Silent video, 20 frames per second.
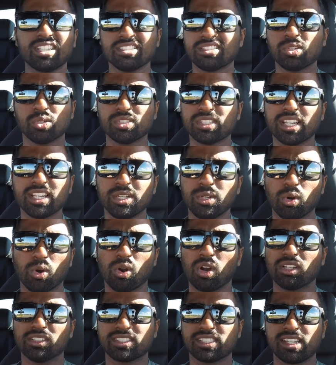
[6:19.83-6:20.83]
so say
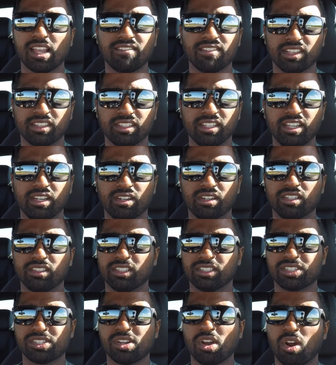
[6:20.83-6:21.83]
you're on 7th gear in
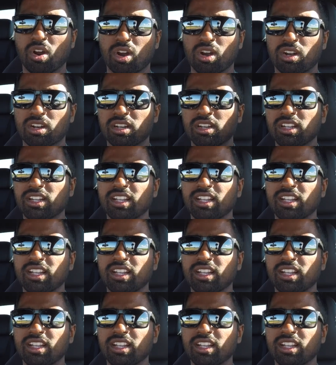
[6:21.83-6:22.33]
this car,